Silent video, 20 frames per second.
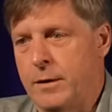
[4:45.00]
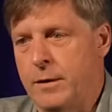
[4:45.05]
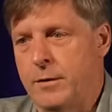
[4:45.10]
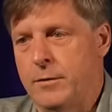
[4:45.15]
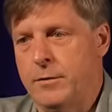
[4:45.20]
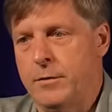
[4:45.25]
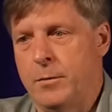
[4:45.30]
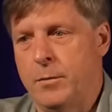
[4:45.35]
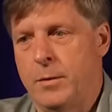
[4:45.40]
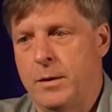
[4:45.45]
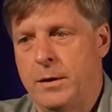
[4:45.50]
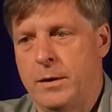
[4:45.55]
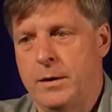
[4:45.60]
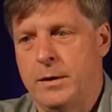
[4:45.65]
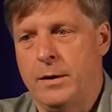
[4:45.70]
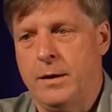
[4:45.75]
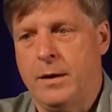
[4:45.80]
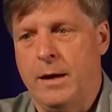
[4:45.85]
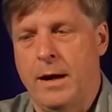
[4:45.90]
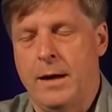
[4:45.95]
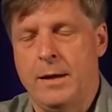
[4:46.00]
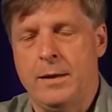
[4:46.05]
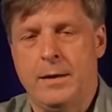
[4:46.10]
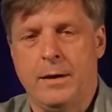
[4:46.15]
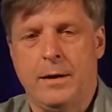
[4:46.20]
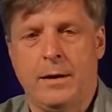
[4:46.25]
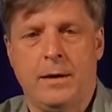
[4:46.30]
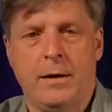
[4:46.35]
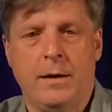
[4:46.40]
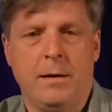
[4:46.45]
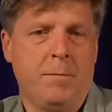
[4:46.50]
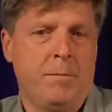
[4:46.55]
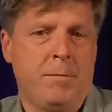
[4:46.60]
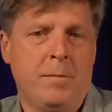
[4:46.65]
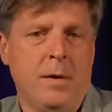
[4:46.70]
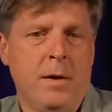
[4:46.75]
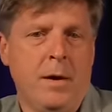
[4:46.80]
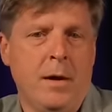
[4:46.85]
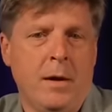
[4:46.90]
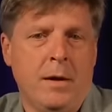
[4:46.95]
And so we need to, I think, keep
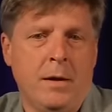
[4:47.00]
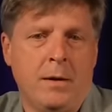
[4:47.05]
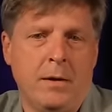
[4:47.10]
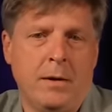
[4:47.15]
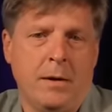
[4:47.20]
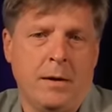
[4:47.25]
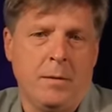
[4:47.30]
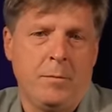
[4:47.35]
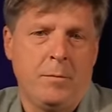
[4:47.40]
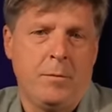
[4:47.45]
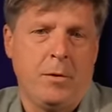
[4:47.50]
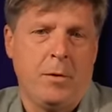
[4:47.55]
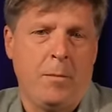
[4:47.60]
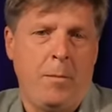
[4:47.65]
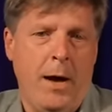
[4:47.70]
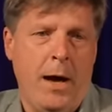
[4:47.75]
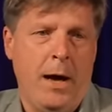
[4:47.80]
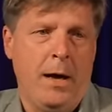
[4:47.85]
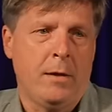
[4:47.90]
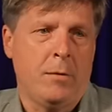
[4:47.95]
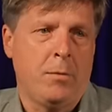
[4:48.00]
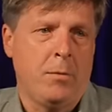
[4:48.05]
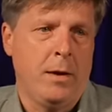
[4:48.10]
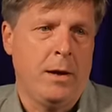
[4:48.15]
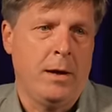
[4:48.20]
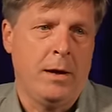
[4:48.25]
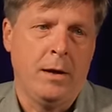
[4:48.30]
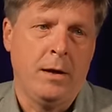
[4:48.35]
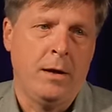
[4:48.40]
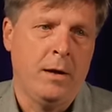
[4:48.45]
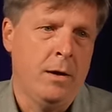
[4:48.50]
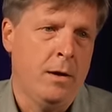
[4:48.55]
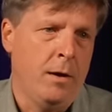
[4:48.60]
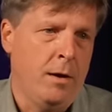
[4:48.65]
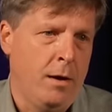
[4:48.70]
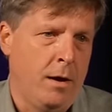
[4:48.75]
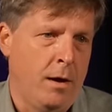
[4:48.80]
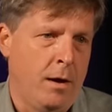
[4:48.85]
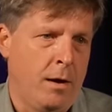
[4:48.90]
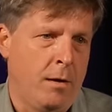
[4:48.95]
the mTOR pathway
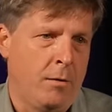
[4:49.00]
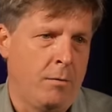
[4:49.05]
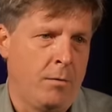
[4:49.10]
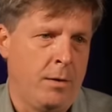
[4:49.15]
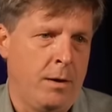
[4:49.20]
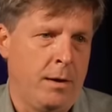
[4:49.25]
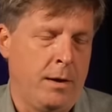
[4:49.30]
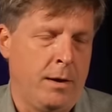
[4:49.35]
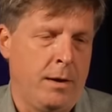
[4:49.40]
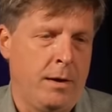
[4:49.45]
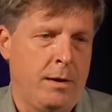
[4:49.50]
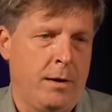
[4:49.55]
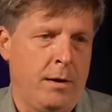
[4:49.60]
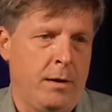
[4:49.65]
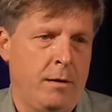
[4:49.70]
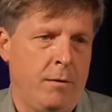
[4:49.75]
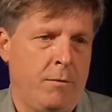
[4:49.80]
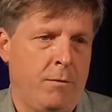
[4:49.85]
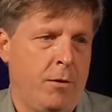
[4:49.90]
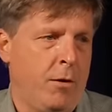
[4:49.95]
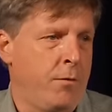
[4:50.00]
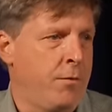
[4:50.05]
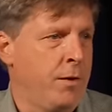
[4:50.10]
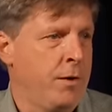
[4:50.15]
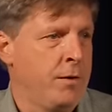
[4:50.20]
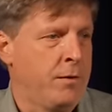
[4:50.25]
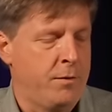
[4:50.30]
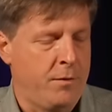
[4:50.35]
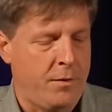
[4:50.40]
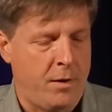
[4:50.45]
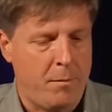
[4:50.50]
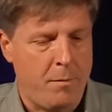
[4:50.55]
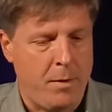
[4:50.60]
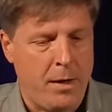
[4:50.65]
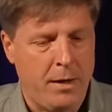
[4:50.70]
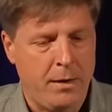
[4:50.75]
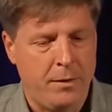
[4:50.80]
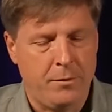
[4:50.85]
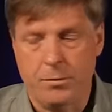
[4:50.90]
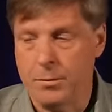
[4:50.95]
really in the forefronts of our
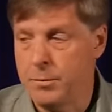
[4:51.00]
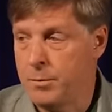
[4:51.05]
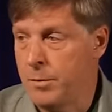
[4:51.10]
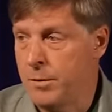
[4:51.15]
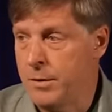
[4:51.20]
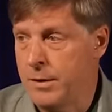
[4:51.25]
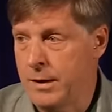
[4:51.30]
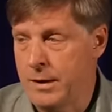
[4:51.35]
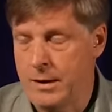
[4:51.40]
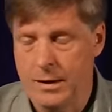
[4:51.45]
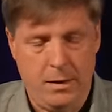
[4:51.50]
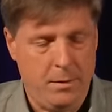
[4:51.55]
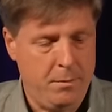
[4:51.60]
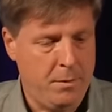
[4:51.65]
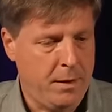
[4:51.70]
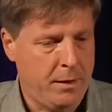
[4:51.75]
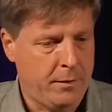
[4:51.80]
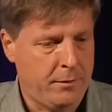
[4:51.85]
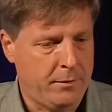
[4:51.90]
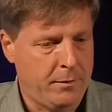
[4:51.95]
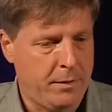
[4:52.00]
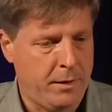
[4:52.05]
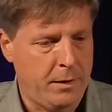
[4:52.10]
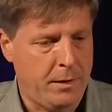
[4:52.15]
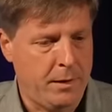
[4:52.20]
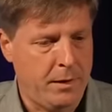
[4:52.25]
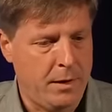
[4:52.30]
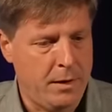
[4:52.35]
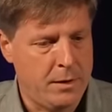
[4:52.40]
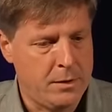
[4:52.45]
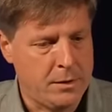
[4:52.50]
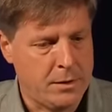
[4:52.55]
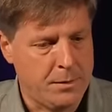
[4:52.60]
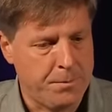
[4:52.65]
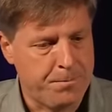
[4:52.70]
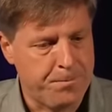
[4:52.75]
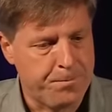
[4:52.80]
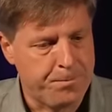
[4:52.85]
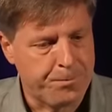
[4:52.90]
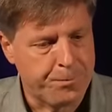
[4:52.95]
minds when we're thinking about studying aging.
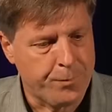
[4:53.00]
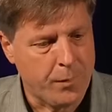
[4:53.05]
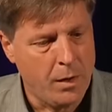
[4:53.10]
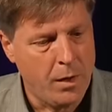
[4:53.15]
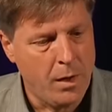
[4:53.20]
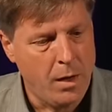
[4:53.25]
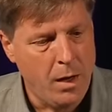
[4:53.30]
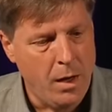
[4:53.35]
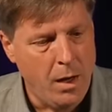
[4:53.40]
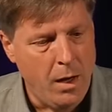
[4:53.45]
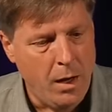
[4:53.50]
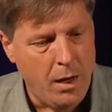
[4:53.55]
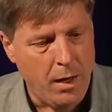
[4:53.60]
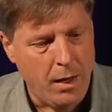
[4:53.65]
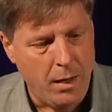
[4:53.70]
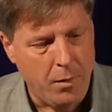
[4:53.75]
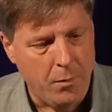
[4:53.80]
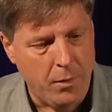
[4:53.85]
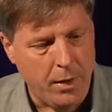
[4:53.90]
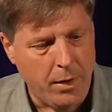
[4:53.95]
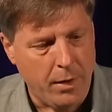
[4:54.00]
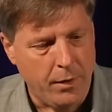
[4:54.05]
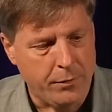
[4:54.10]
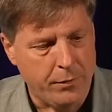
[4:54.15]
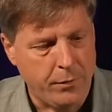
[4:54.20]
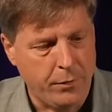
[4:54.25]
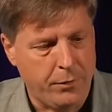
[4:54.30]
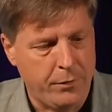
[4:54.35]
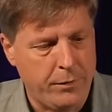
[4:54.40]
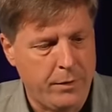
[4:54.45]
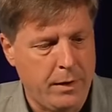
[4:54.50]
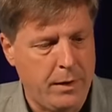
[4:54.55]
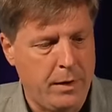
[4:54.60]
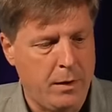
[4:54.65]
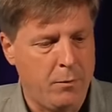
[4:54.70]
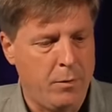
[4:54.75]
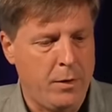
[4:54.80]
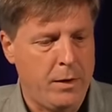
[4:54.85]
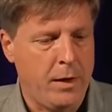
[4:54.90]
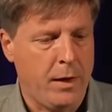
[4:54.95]
We also see
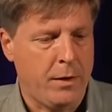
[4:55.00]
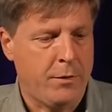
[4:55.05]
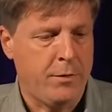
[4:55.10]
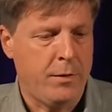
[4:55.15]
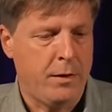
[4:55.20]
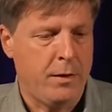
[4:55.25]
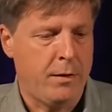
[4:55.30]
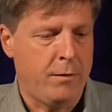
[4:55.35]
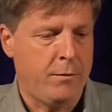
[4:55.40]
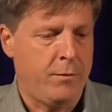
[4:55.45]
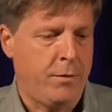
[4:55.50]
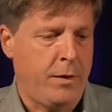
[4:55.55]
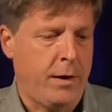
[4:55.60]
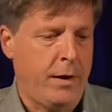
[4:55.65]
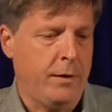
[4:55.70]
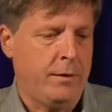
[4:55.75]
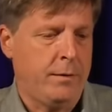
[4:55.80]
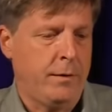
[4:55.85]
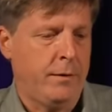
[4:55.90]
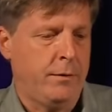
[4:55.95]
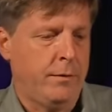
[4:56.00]
a reduction in frailty.